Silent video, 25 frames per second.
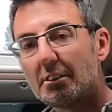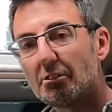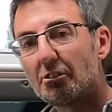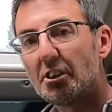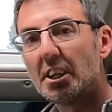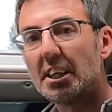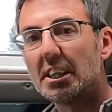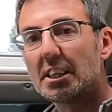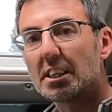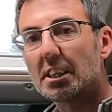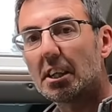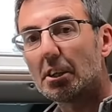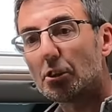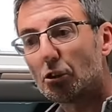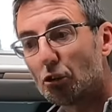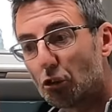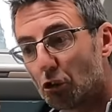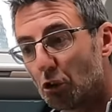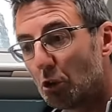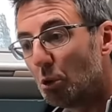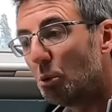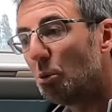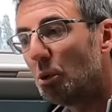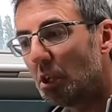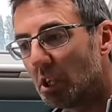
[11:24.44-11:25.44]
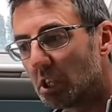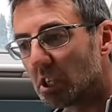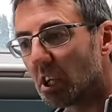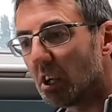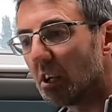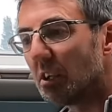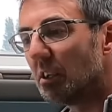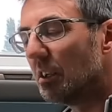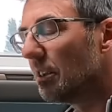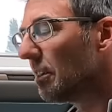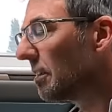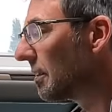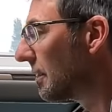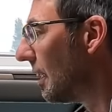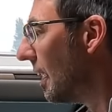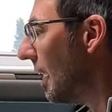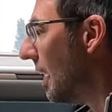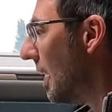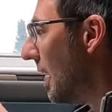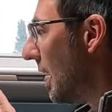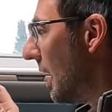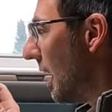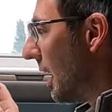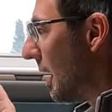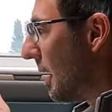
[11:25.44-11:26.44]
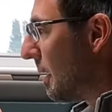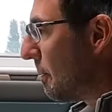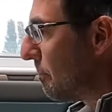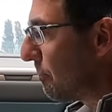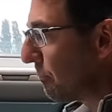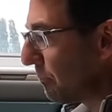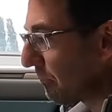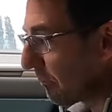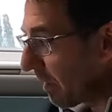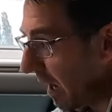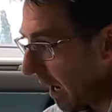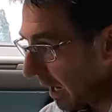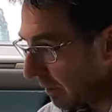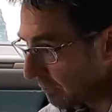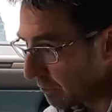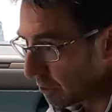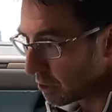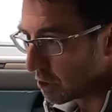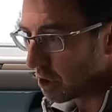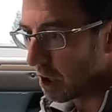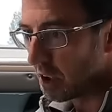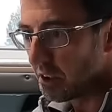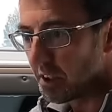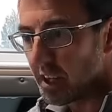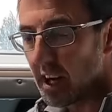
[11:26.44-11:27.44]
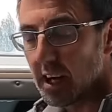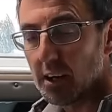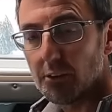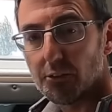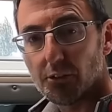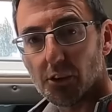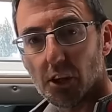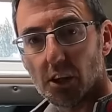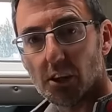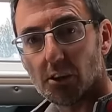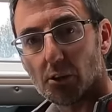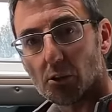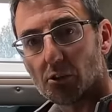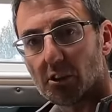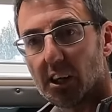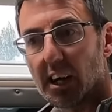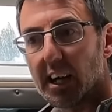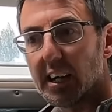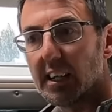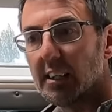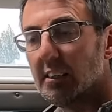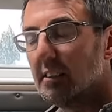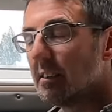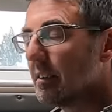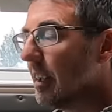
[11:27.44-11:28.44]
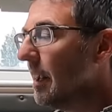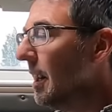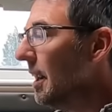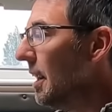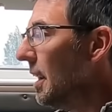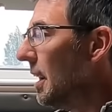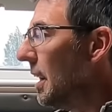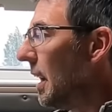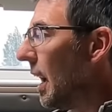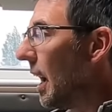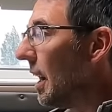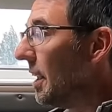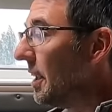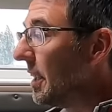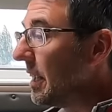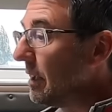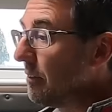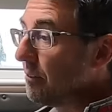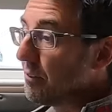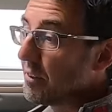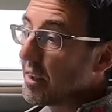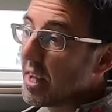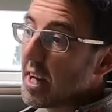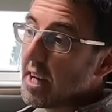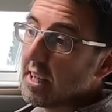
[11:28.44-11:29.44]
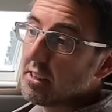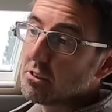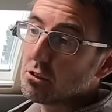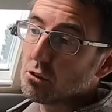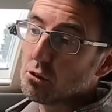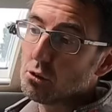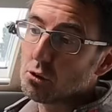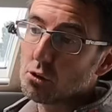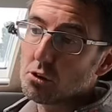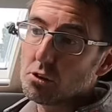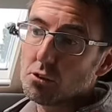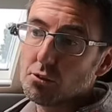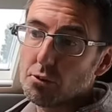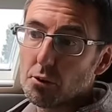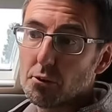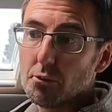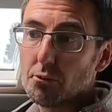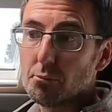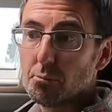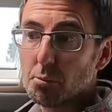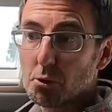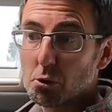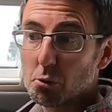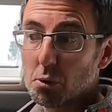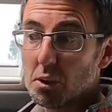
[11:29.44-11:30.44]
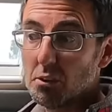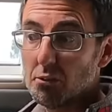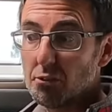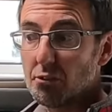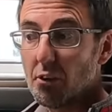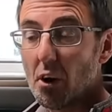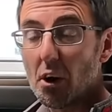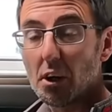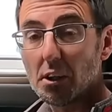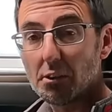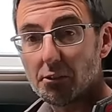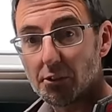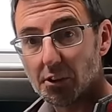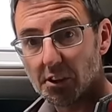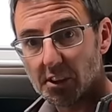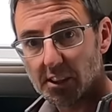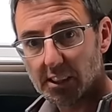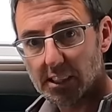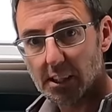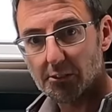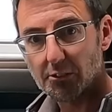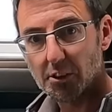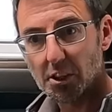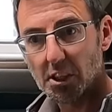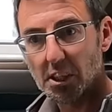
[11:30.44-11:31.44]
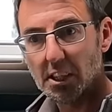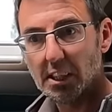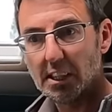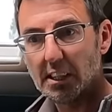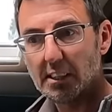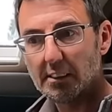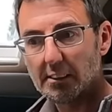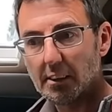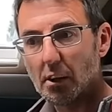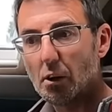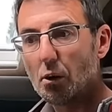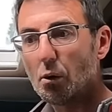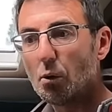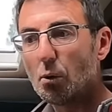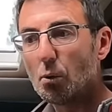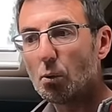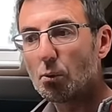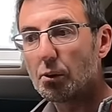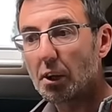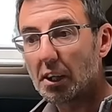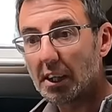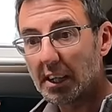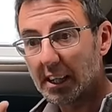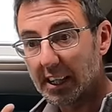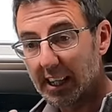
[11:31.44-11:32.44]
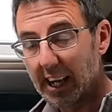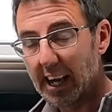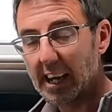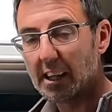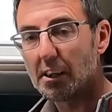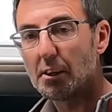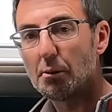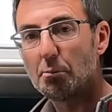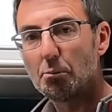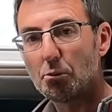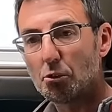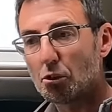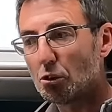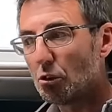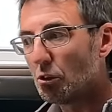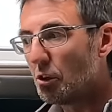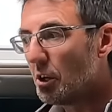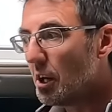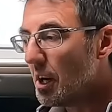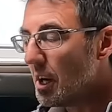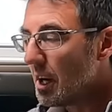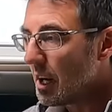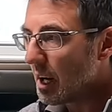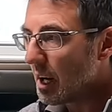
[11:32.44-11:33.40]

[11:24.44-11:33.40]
the risk. Do your tyres. Have a look on there for the little date, and if they're sort of between 5 and 7 years old, get them done.